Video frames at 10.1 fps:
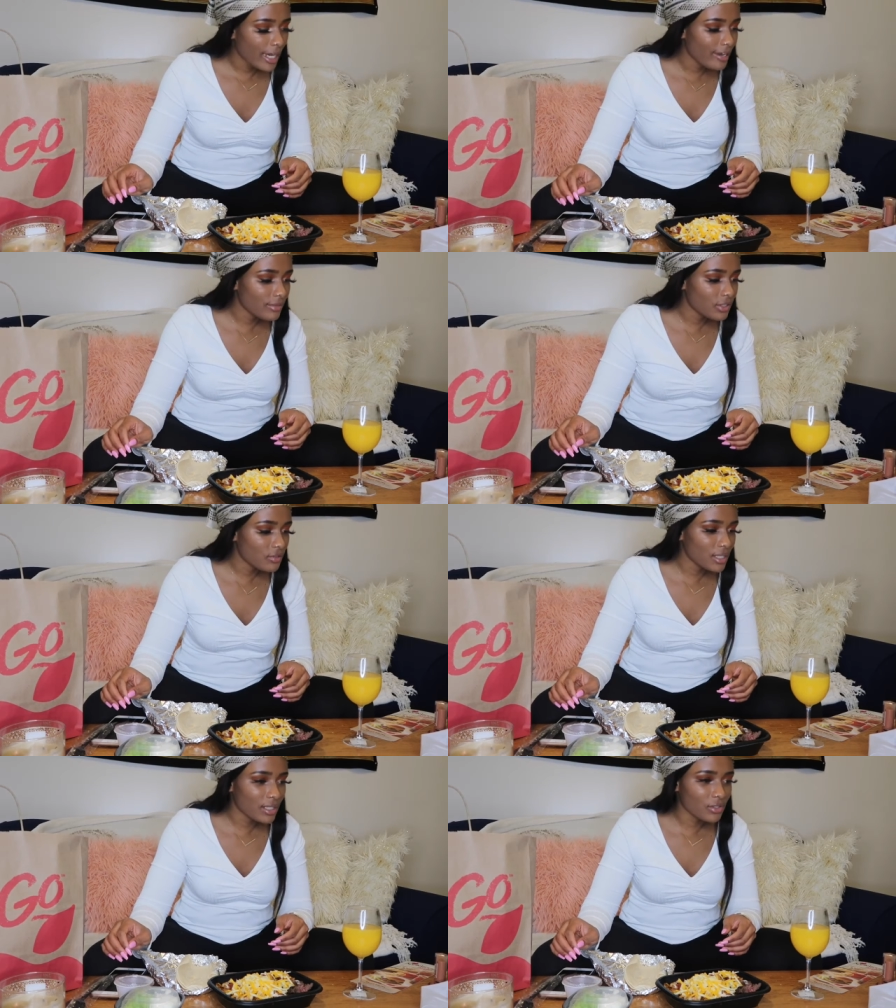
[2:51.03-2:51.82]
I've been
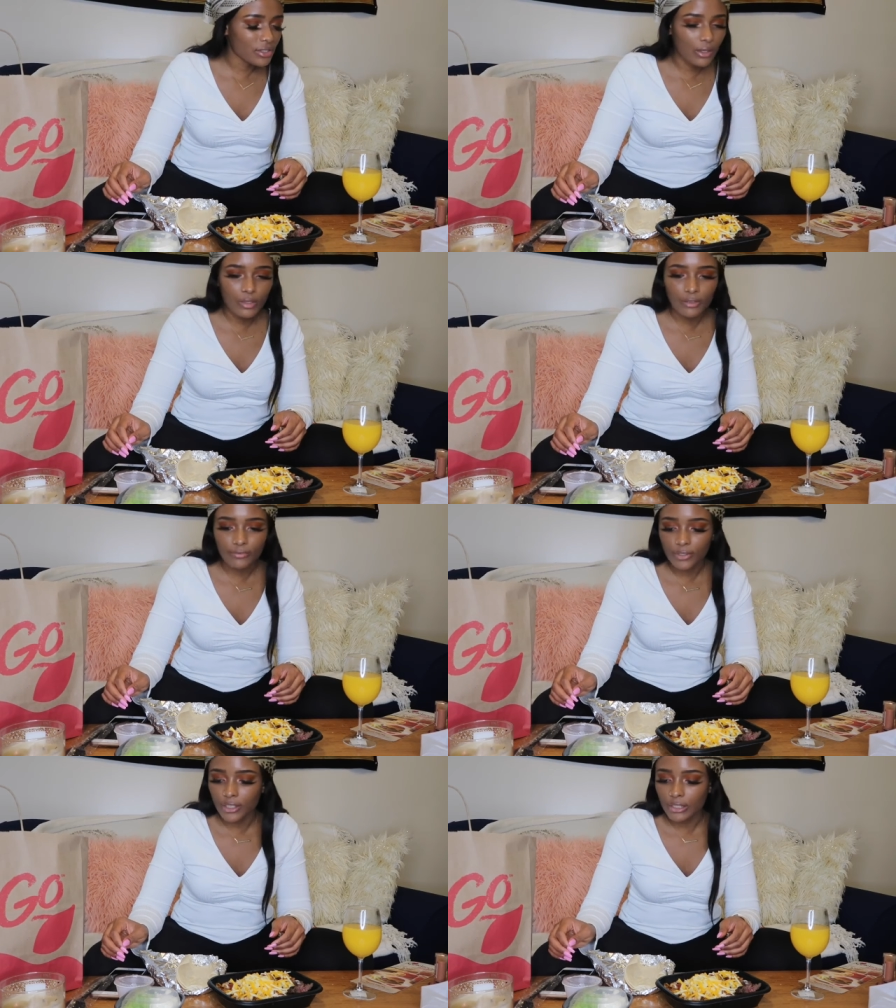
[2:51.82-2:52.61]
drinking soda
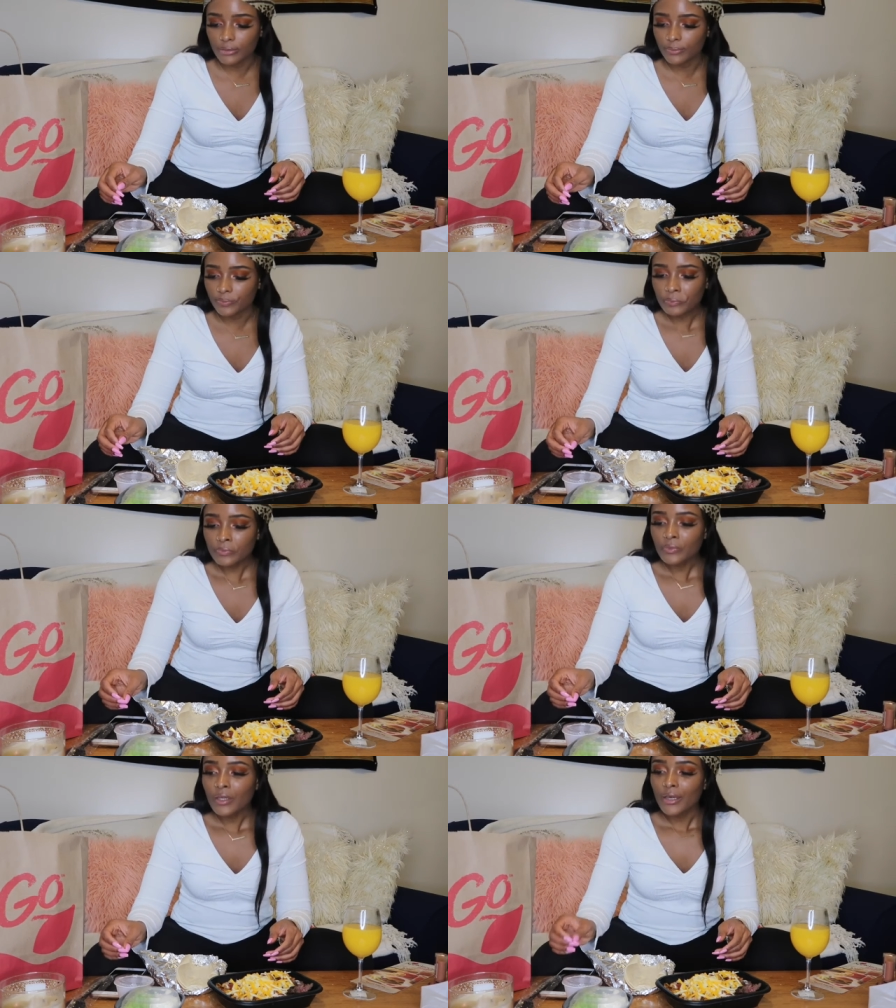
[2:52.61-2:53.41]
for
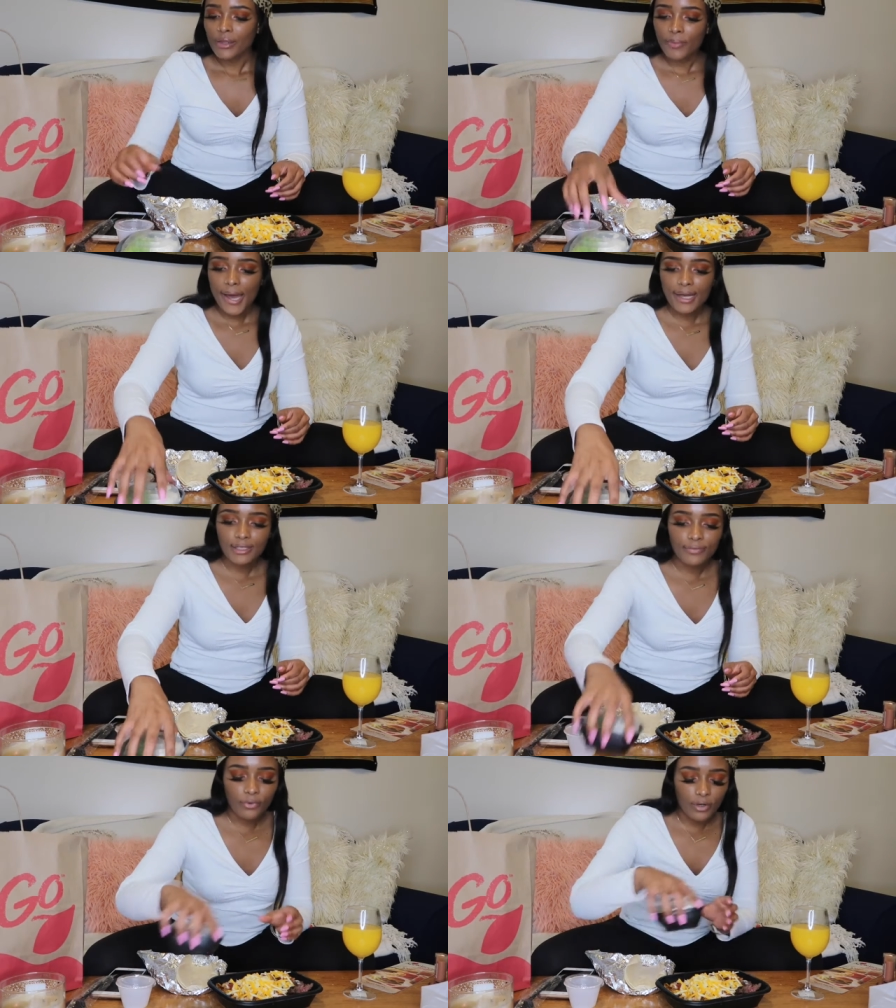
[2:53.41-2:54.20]
the
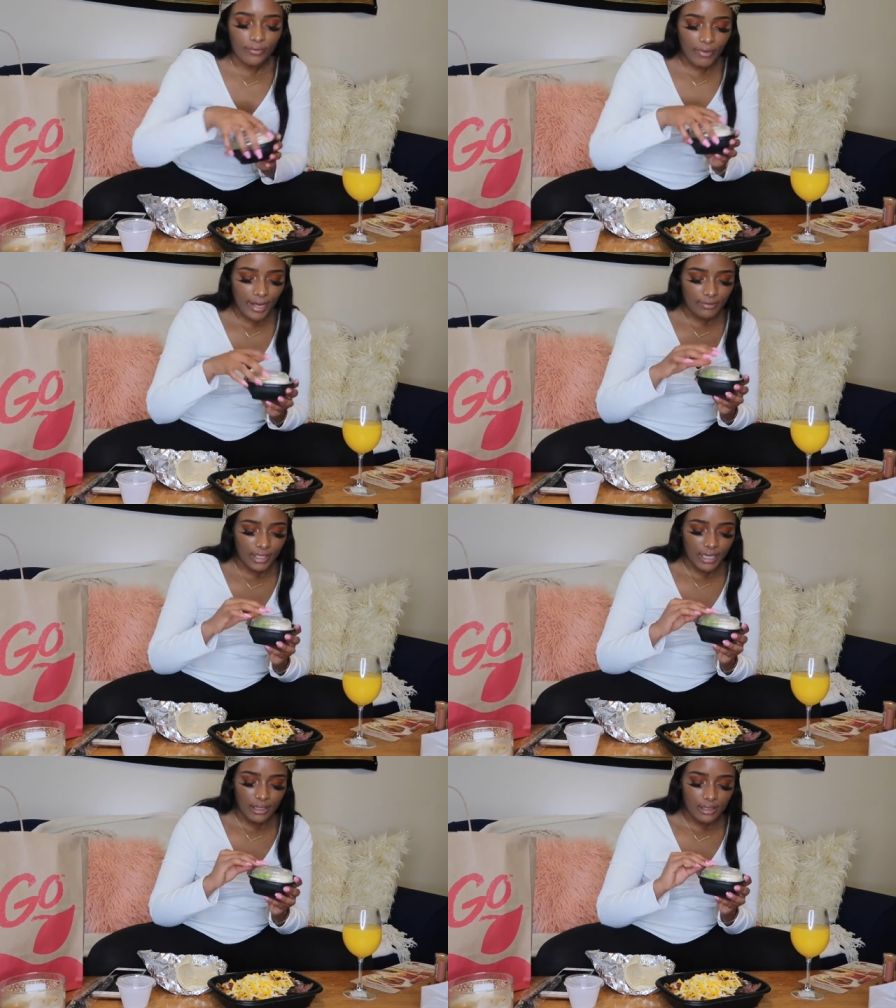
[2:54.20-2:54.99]
past 4 or 5
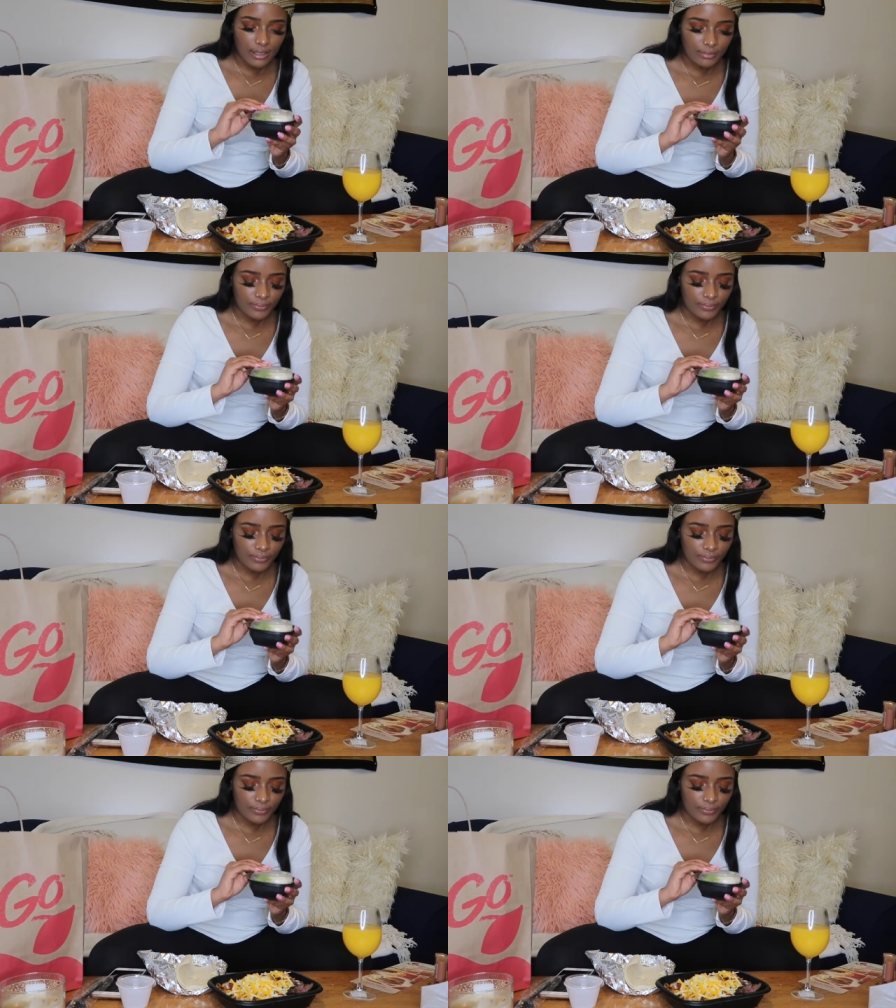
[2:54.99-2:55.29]
days.